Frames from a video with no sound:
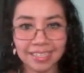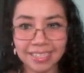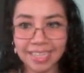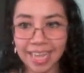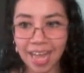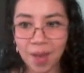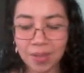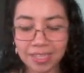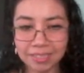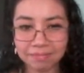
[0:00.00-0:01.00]
Check
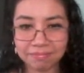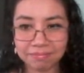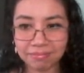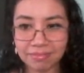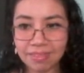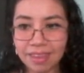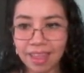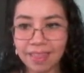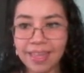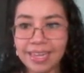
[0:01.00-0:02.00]
out
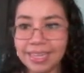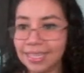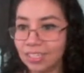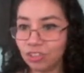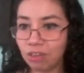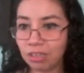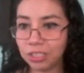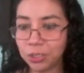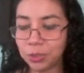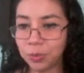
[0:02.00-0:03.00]
the little
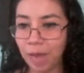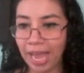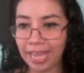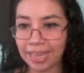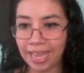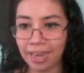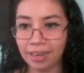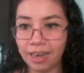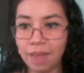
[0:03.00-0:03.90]
structure right there.